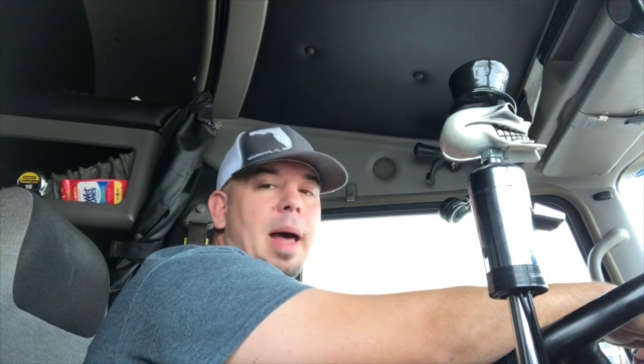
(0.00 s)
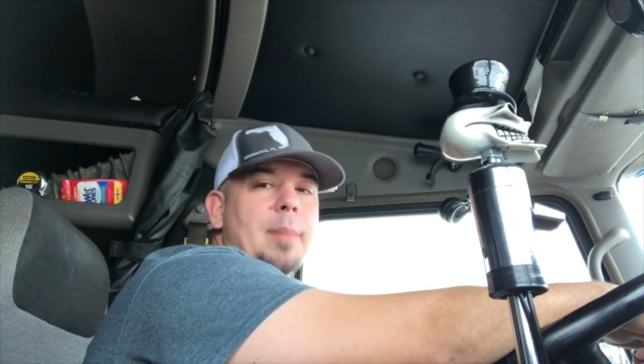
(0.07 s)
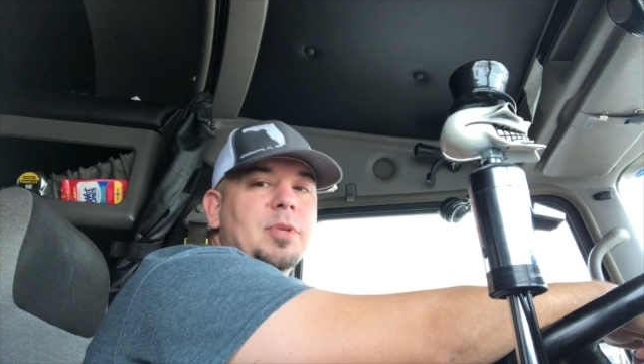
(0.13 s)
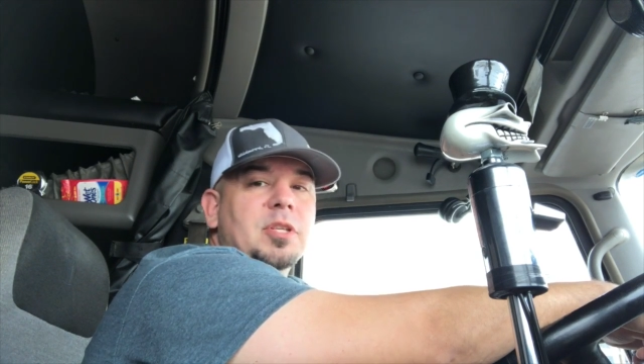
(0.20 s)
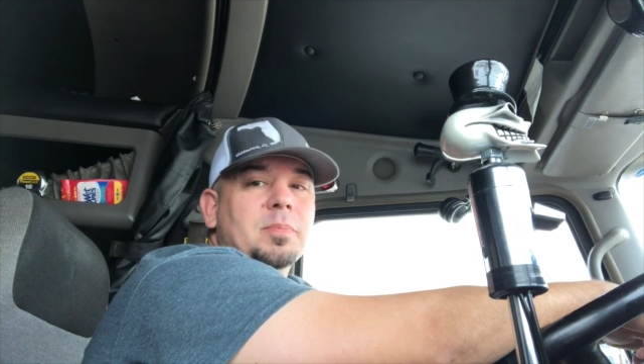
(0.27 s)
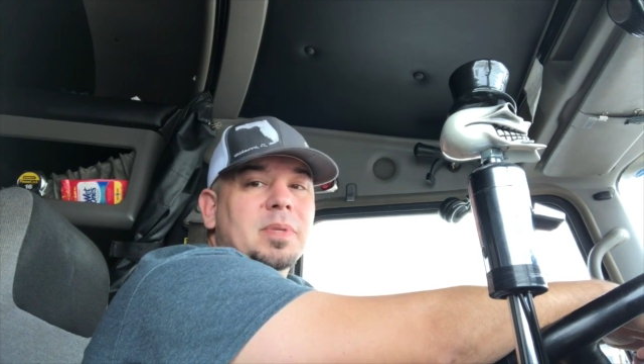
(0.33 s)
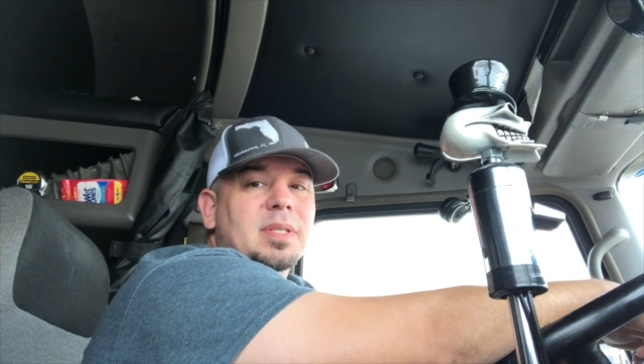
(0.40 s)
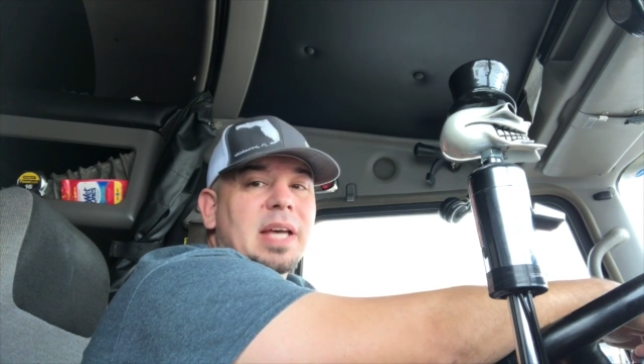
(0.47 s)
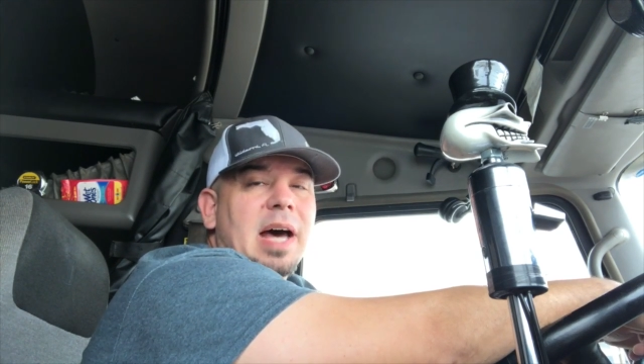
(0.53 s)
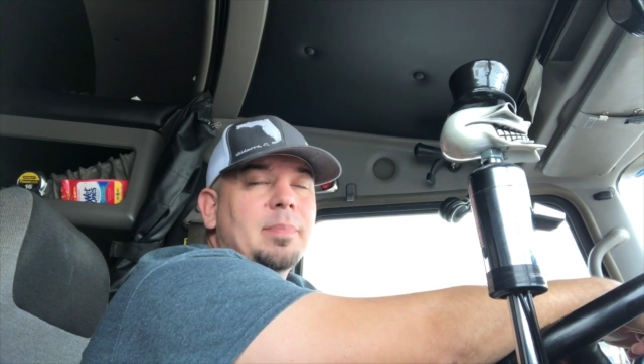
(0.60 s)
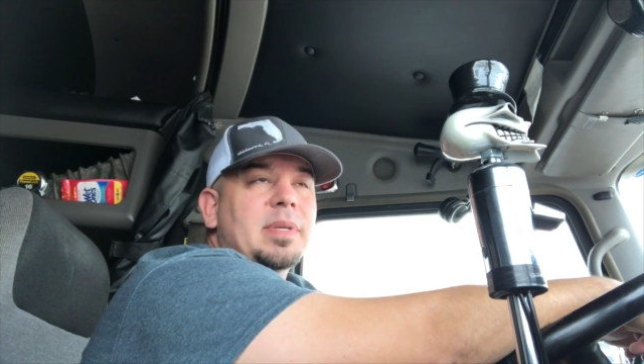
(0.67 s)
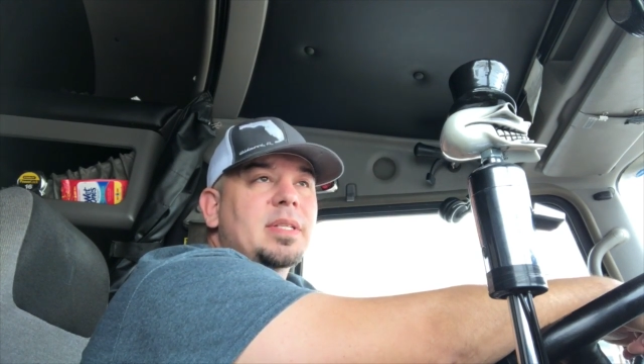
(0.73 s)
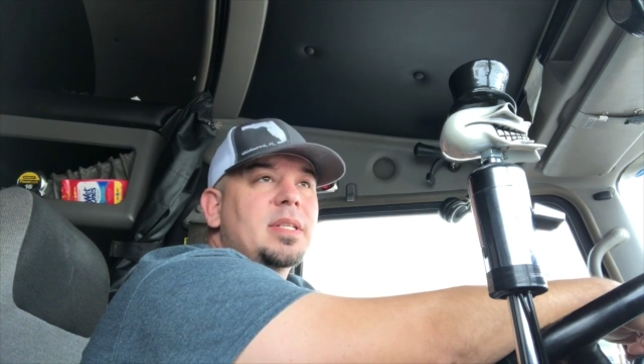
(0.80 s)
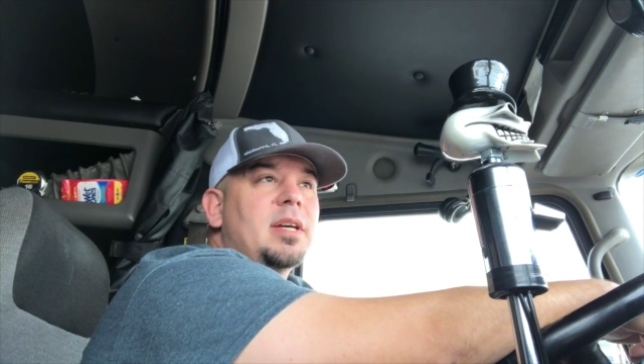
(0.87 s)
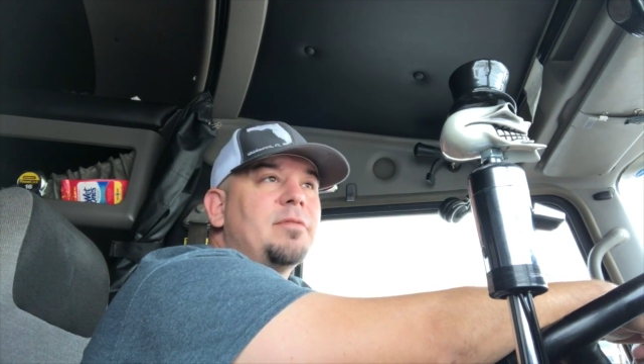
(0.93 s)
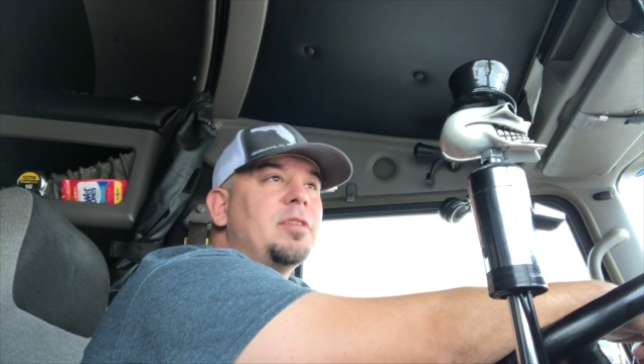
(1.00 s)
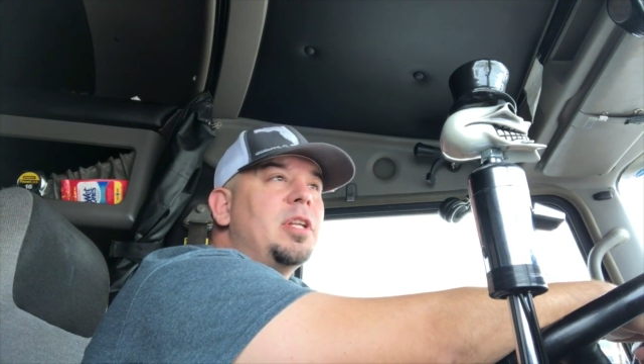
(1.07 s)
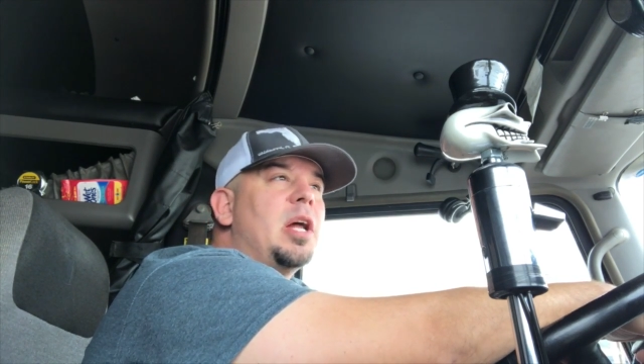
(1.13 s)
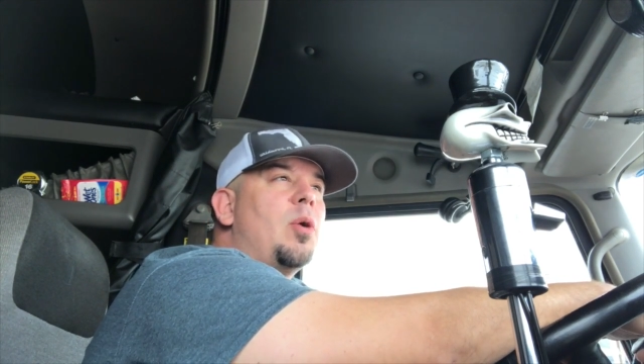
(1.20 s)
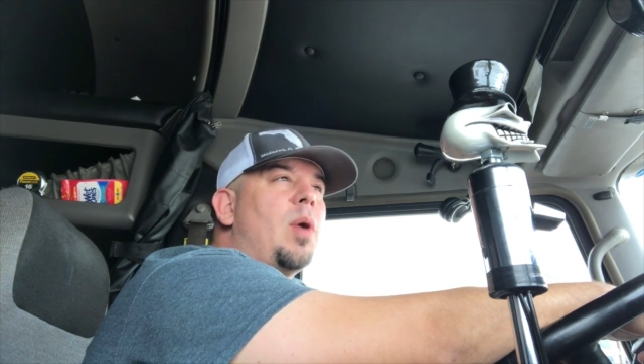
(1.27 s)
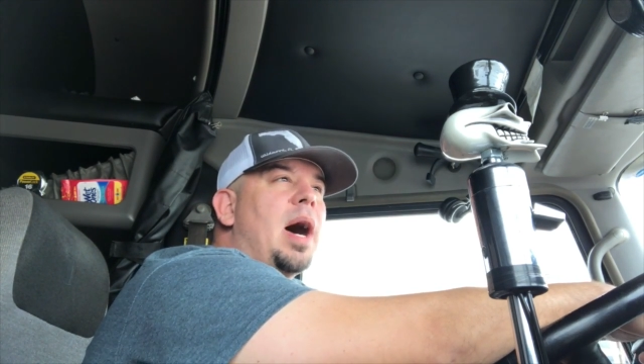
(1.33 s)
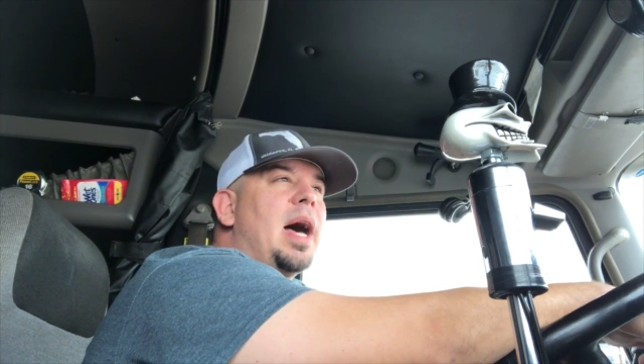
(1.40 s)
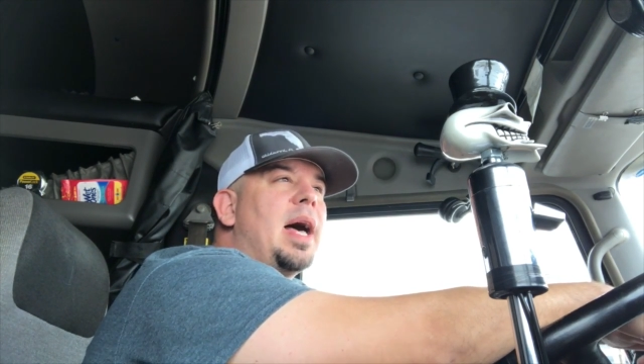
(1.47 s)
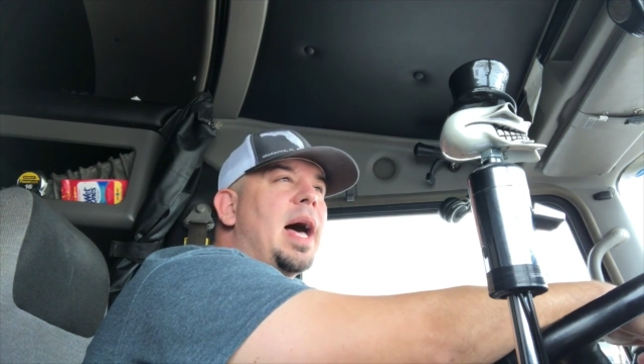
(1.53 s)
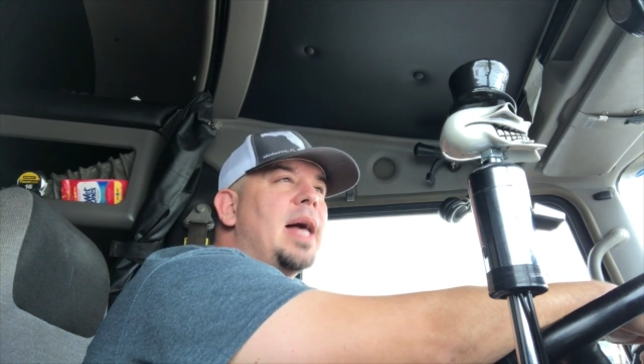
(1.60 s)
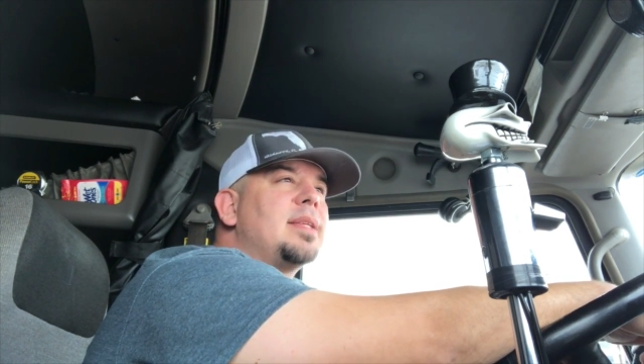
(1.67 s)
just beside myself. You know, I